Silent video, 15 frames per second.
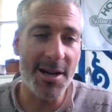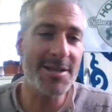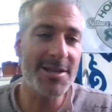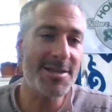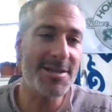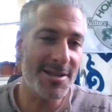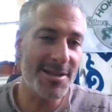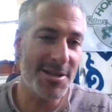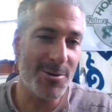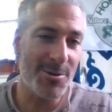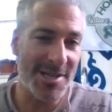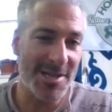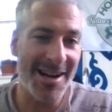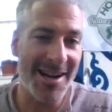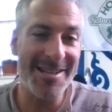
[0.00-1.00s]
Anastasia
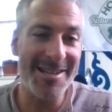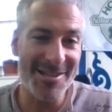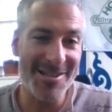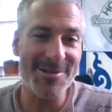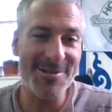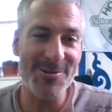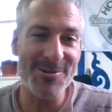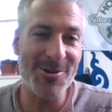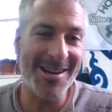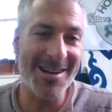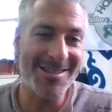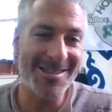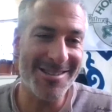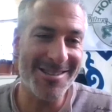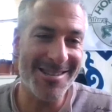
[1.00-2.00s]
was guiding this tour
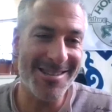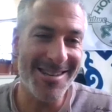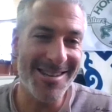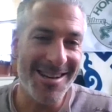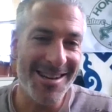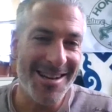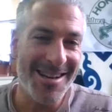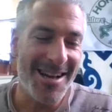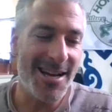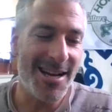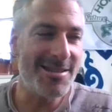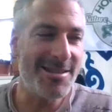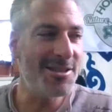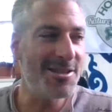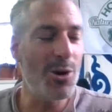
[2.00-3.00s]
actually.
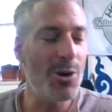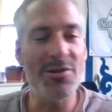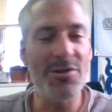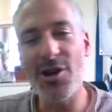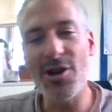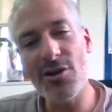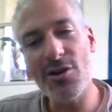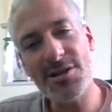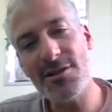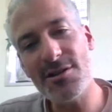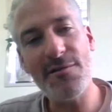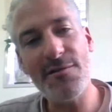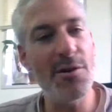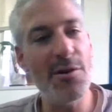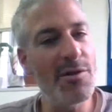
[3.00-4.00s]
And, they all started
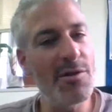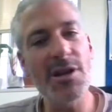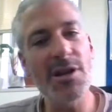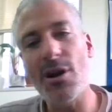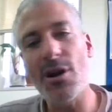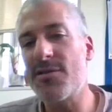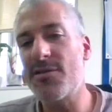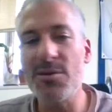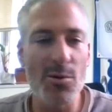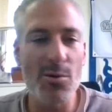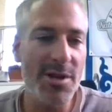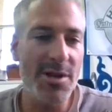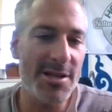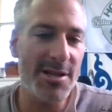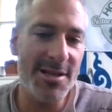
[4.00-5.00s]
to feel really comfortable
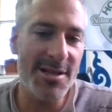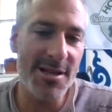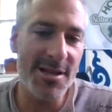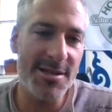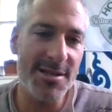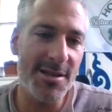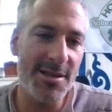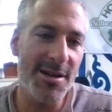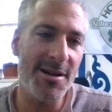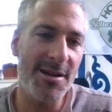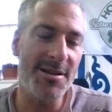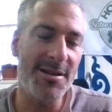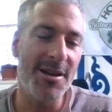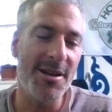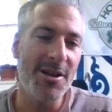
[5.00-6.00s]
with Anastasia.
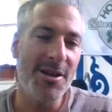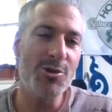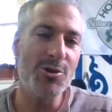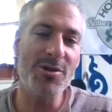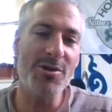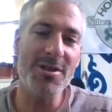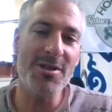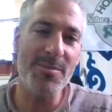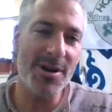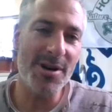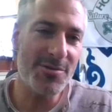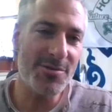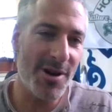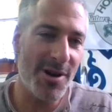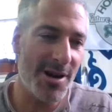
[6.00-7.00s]
And during the
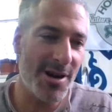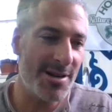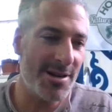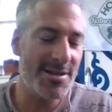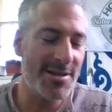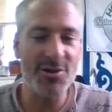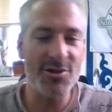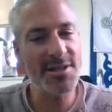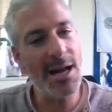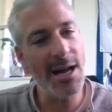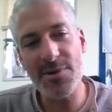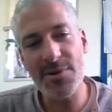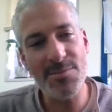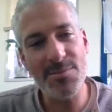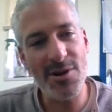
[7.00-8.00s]
bus rides, it just
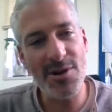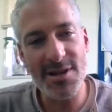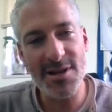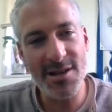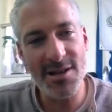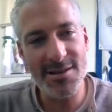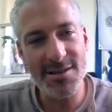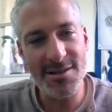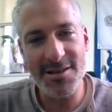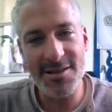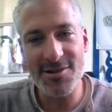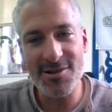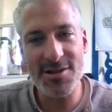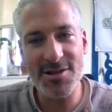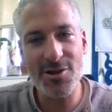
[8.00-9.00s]
happened spontaneously.
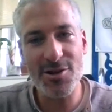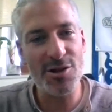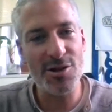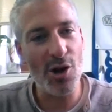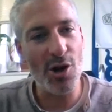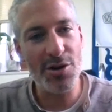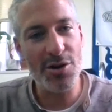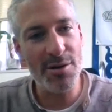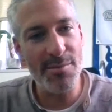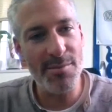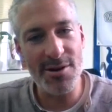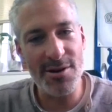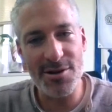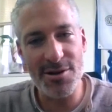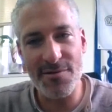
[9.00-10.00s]
They just started talking
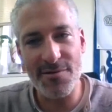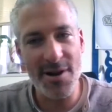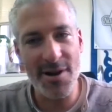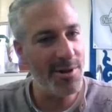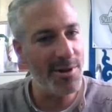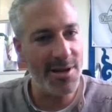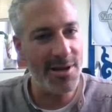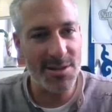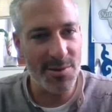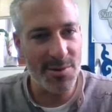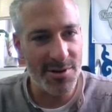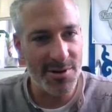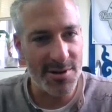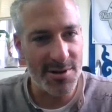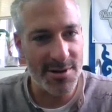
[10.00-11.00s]
about their family
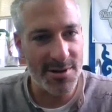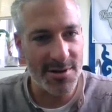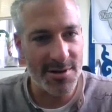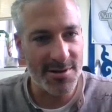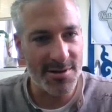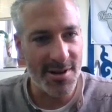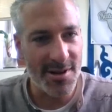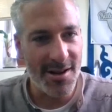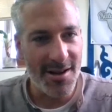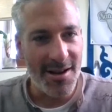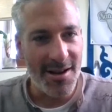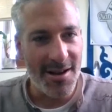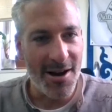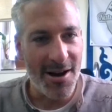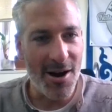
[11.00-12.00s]
experiences,
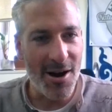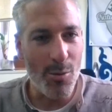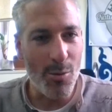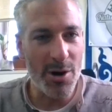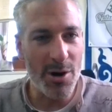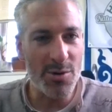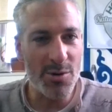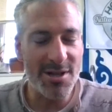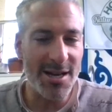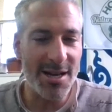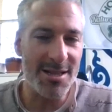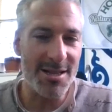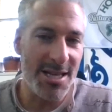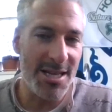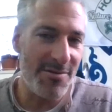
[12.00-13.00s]
what it was
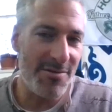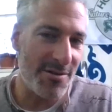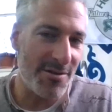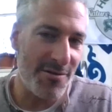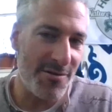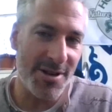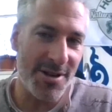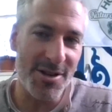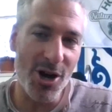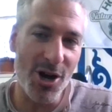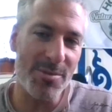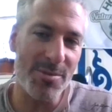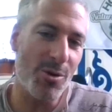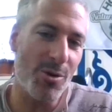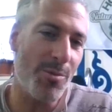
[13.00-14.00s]
like leaving
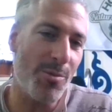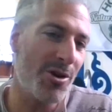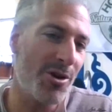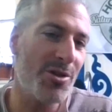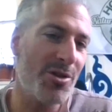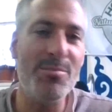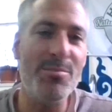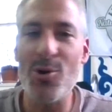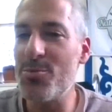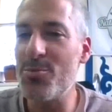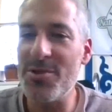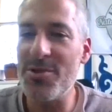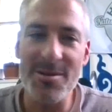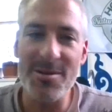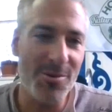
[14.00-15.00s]
Vietnam. They were part of the
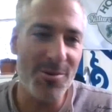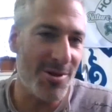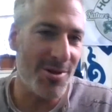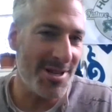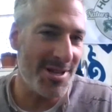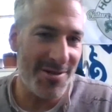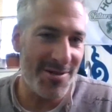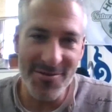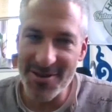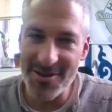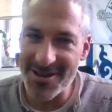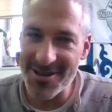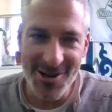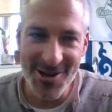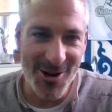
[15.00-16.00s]
boat people leaving
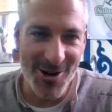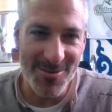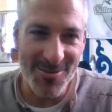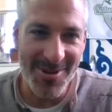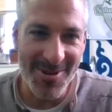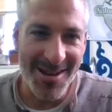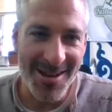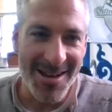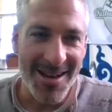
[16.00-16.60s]
Vietnam.